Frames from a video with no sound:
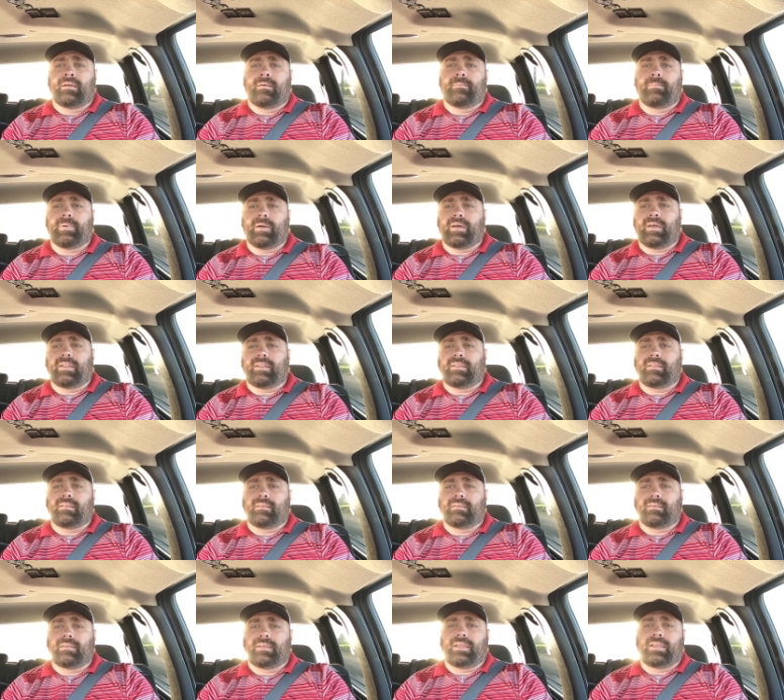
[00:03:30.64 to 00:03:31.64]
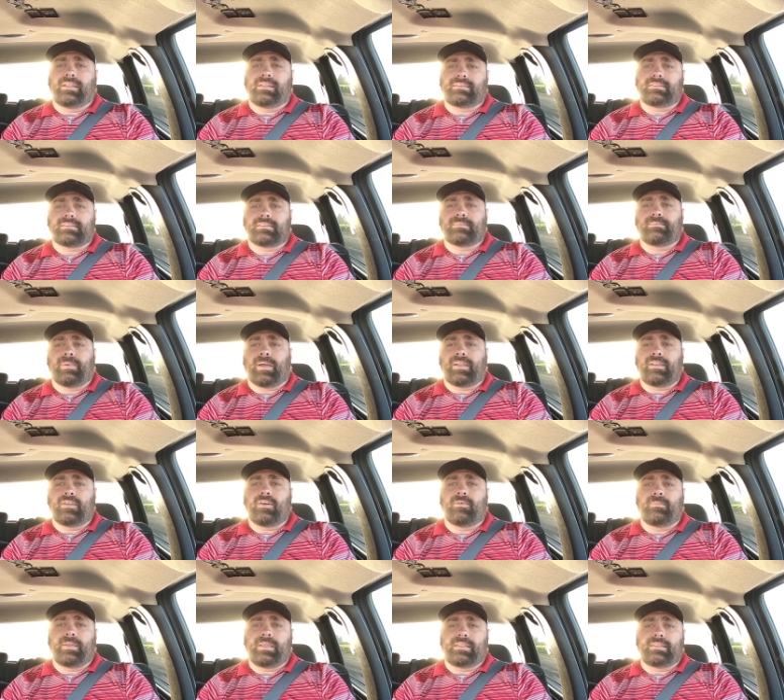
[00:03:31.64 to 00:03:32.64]
but it's by
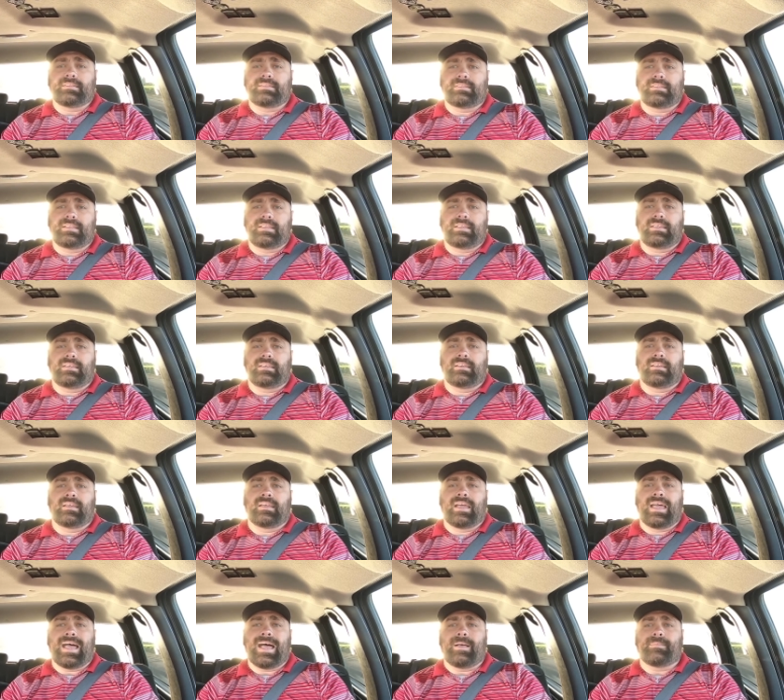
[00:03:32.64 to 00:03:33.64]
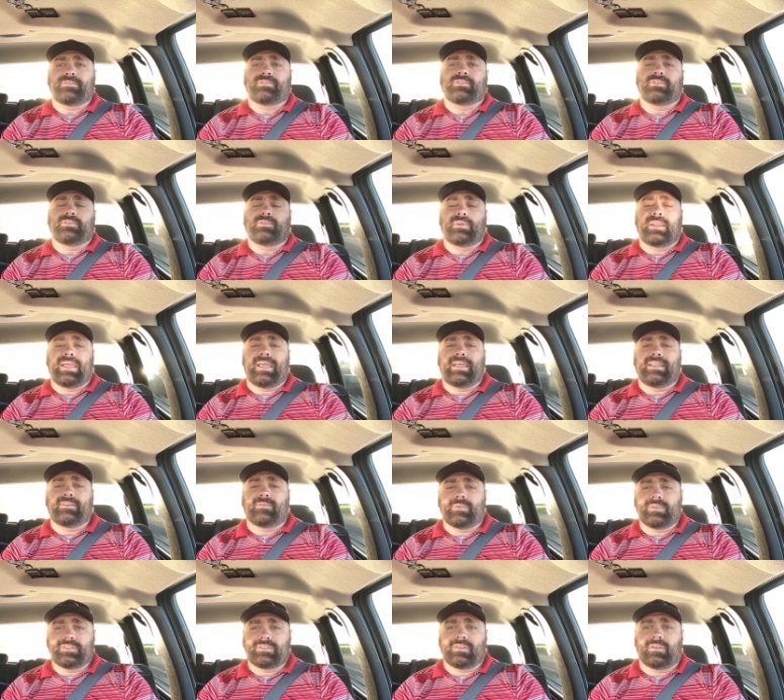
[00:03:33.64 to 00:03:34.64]
no means the absolute end
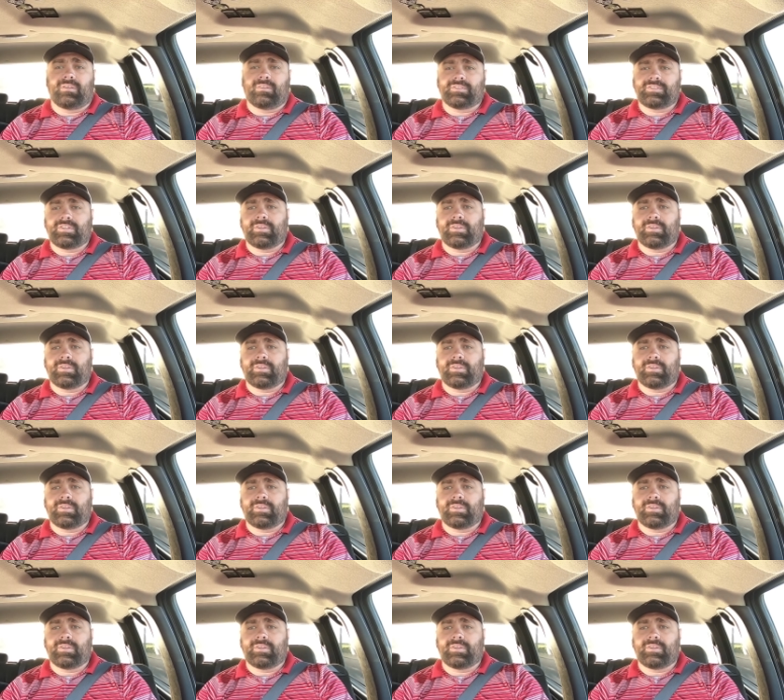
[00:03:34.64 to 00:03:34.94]
result.